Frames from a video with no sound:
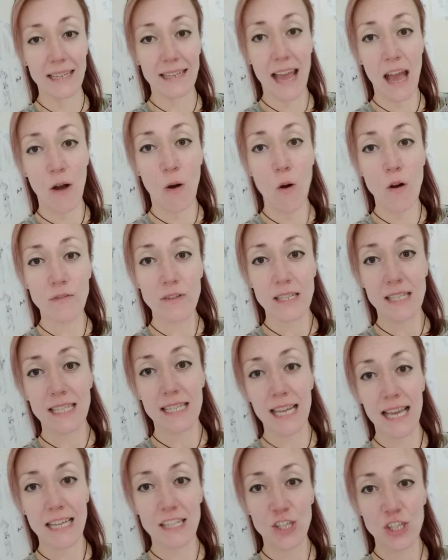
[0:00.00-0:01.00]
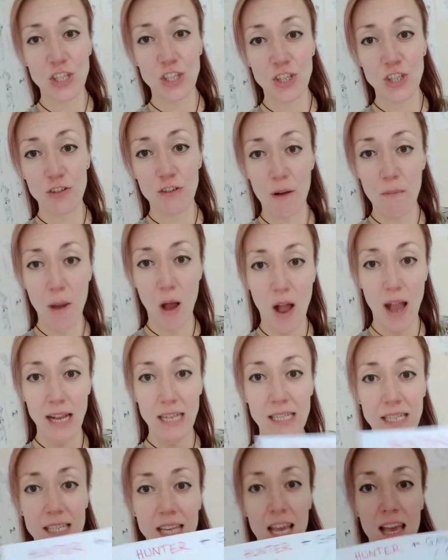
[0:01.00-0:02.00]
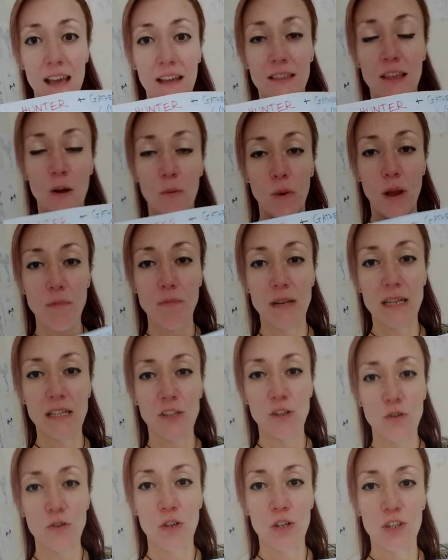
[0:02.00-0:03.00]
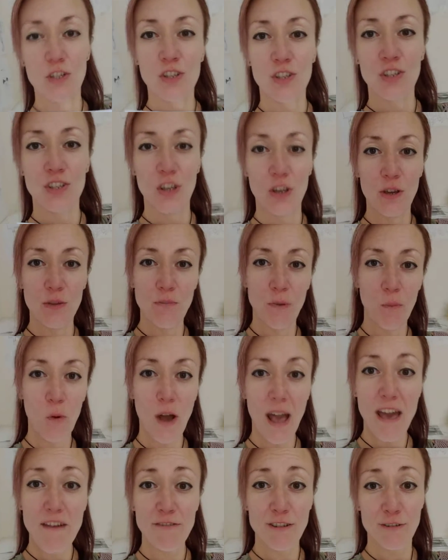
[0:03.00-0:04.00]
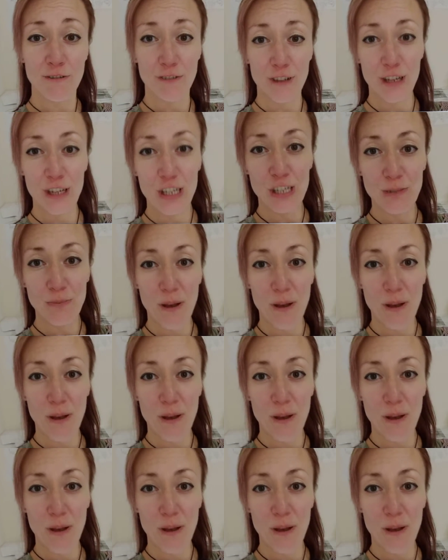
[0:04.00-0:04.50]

Now, obviously, just to remind that when we do consume whatever food,